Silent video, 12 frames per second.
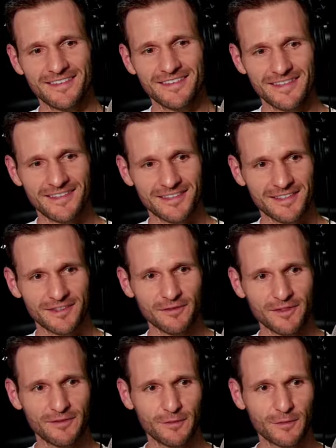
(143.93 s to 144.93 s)
get those
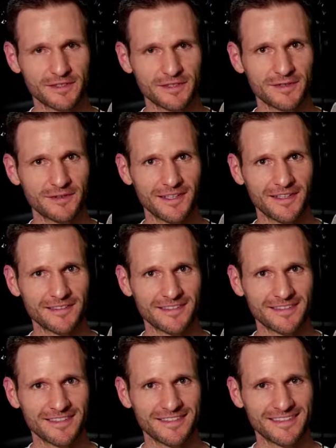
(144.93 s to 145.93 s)
unforgivable student loans.